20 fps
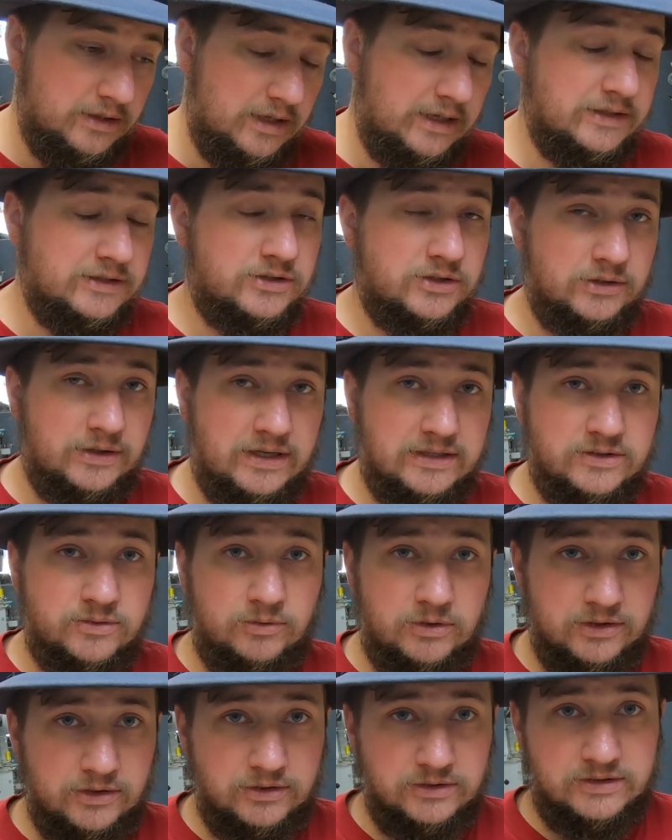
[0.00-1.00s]
And so that's
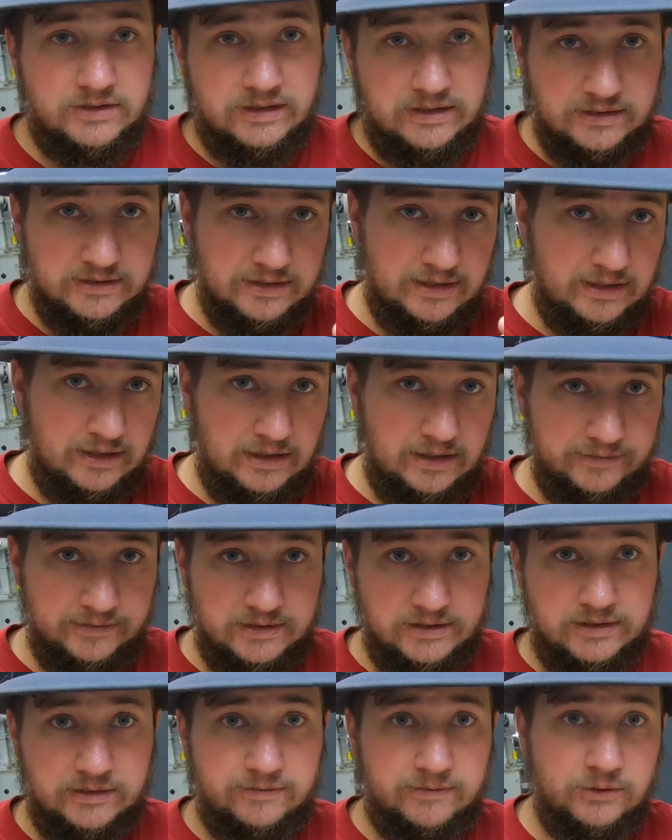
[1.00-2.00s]
one of those things that
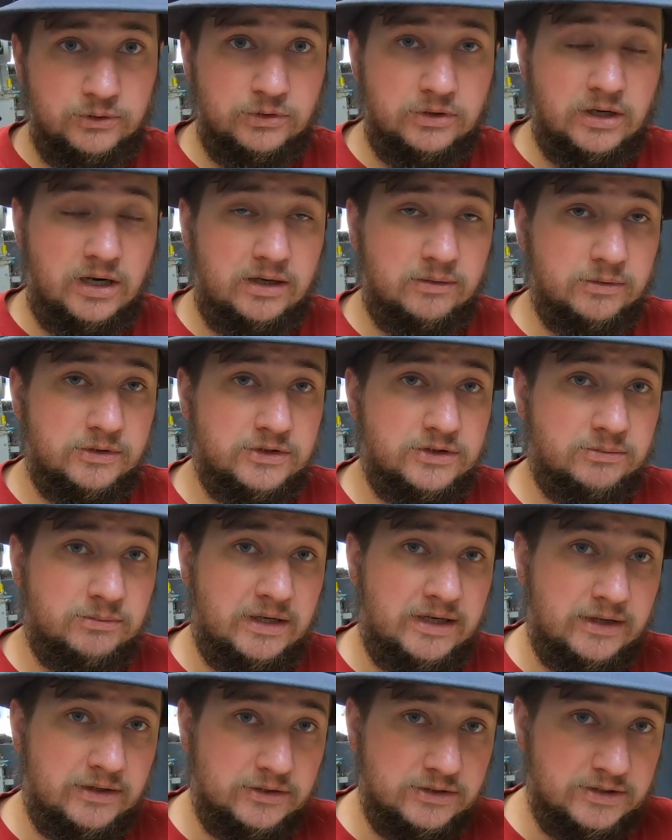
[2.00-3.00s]
obviously for you cobblers you
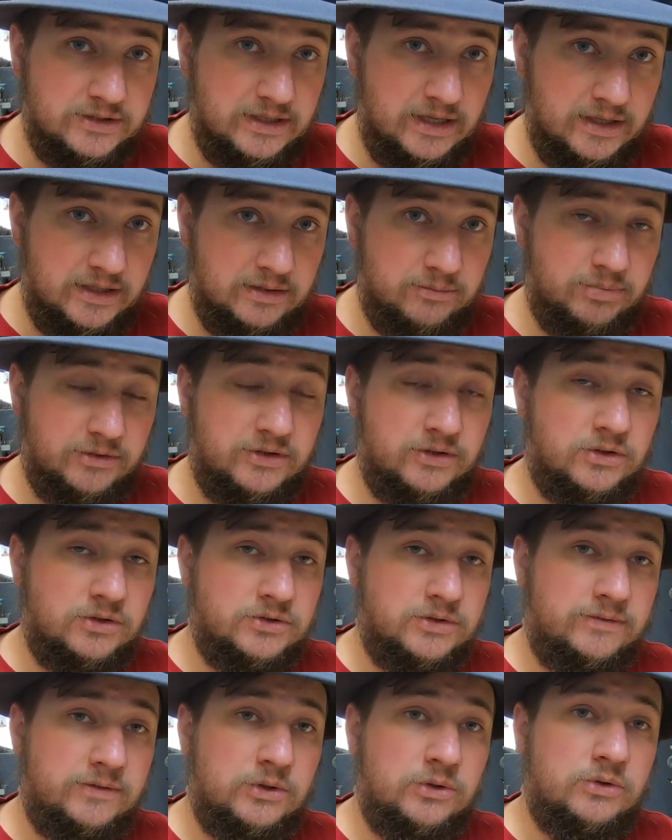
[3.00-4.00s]
may understand it, but
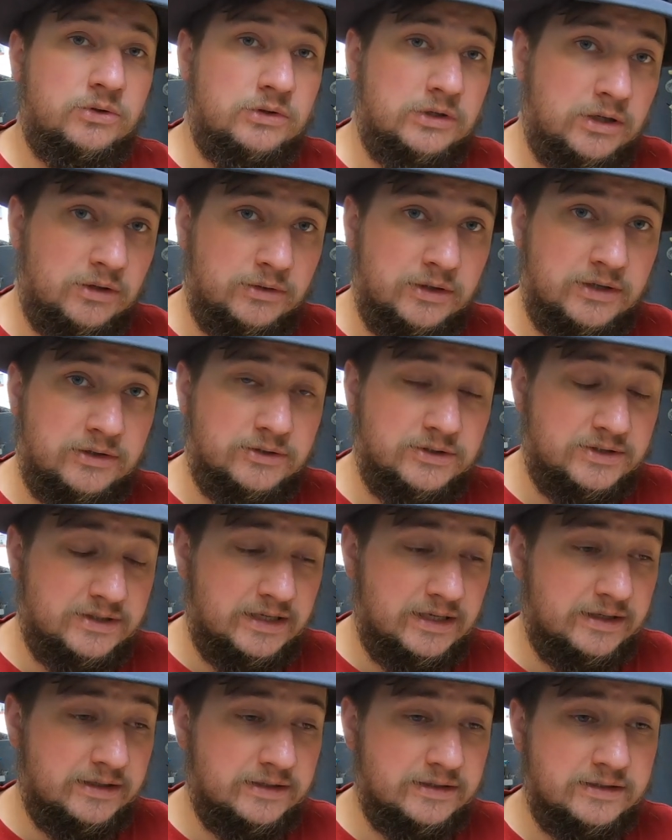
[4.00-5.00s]
those of you who don't
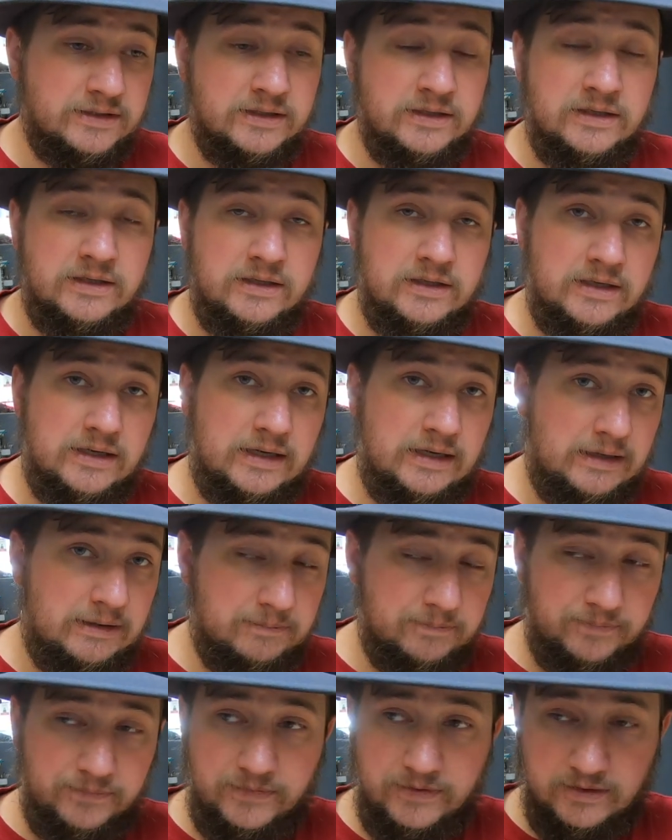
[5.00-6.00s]
understand it,
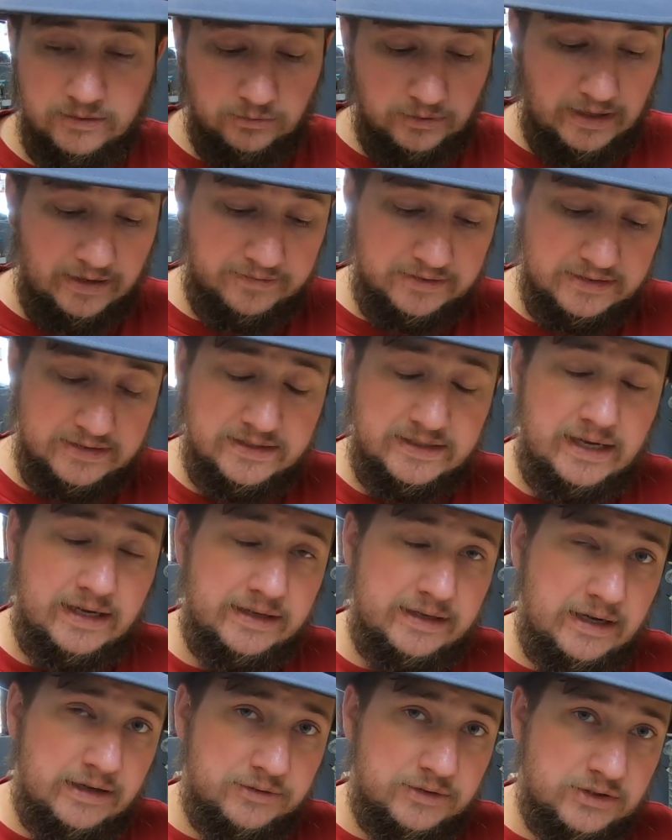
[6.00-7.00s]
we have to
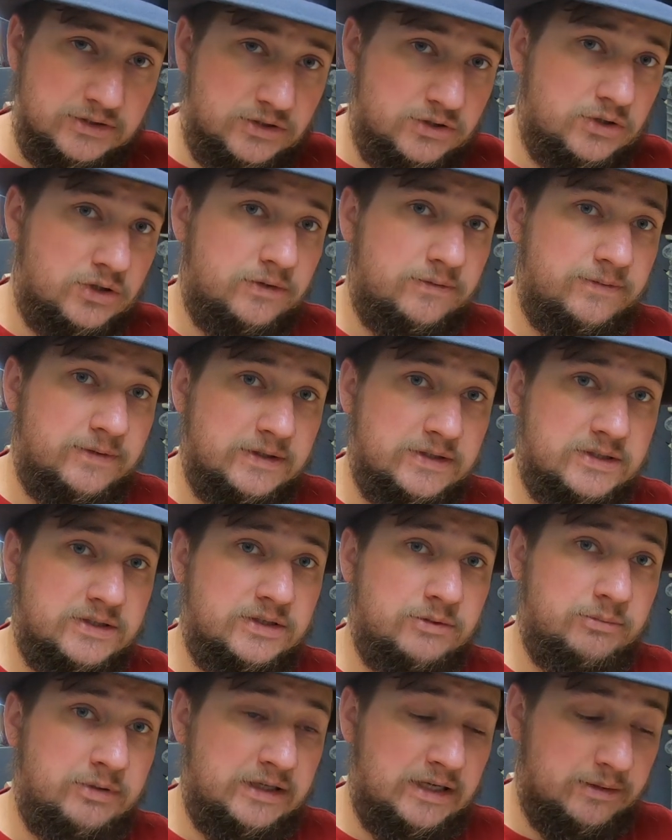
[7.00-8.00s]
sand out the surface
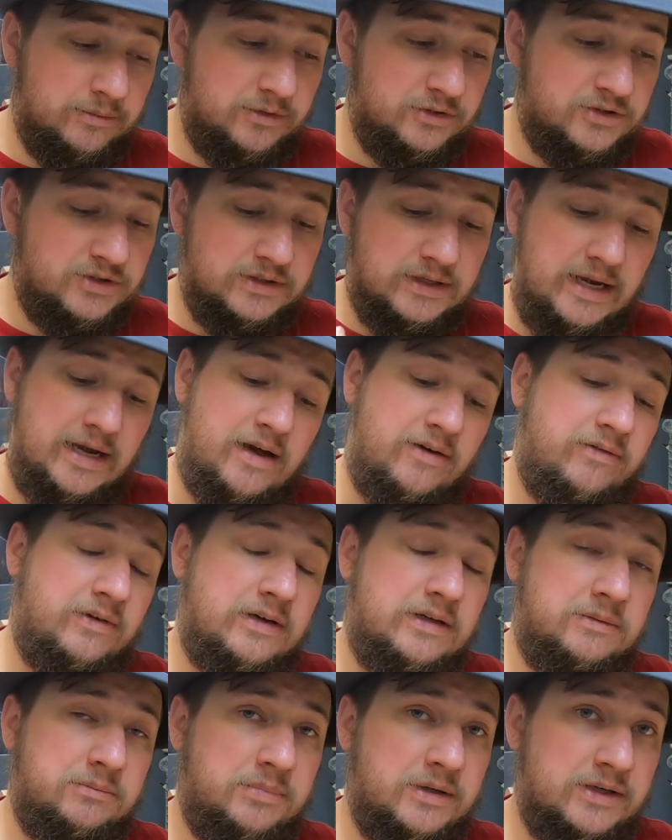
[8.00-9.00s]
to be able to have
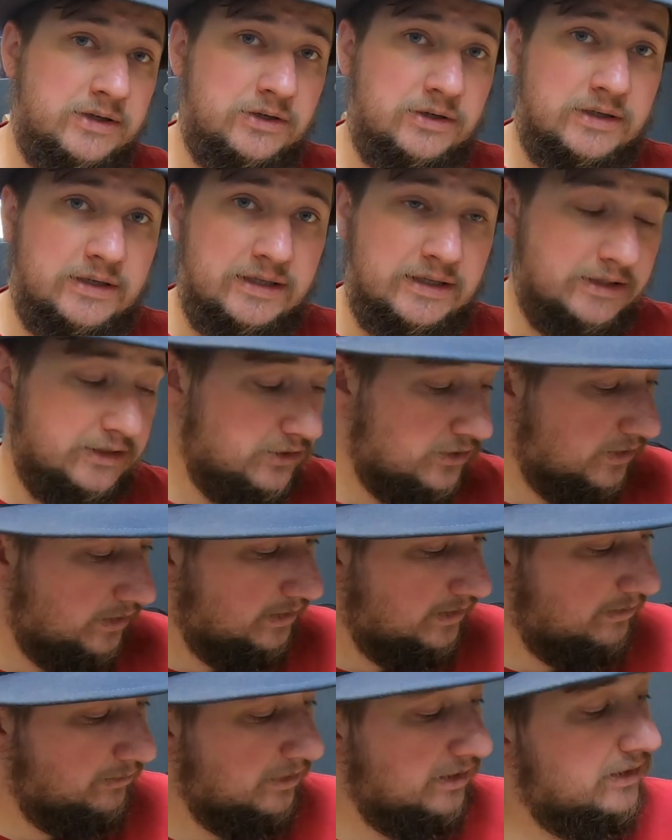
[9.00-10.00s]
a better
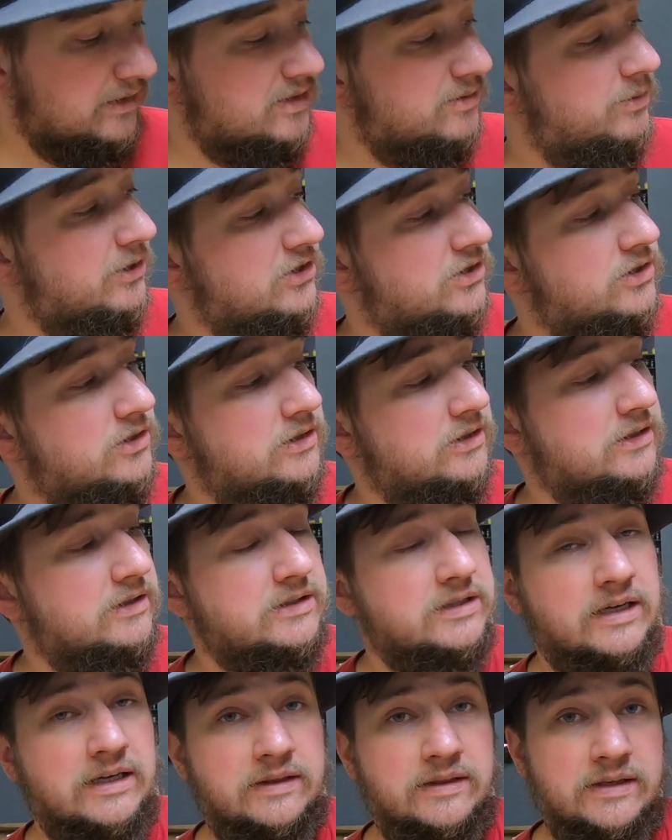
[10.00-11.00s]
adhesion. I mean, especially you
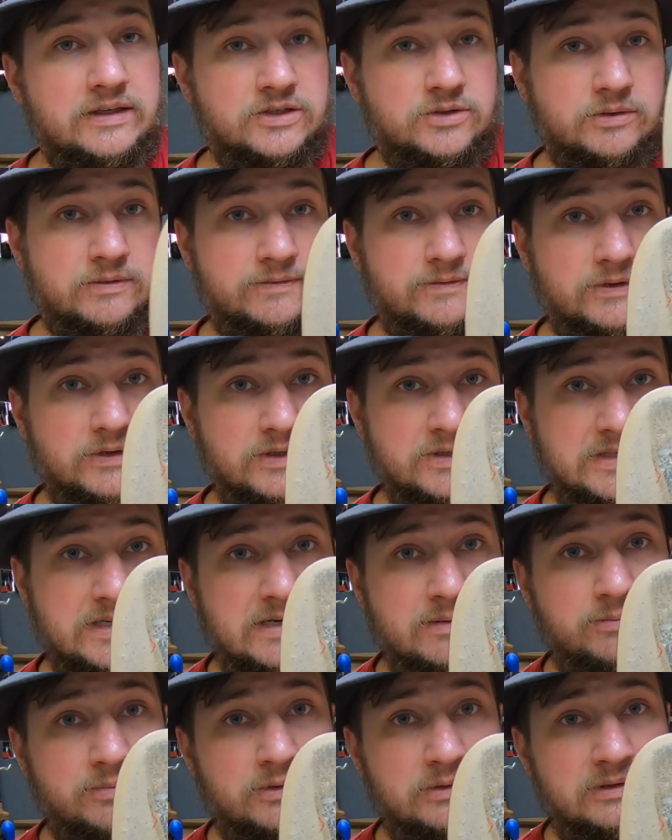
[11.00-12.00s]
take this one for
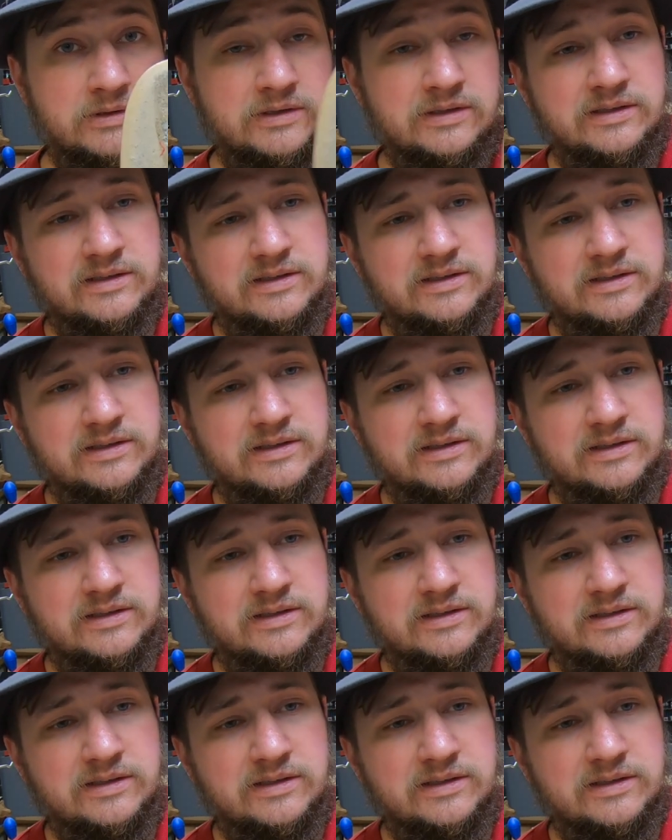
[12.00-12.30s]
example,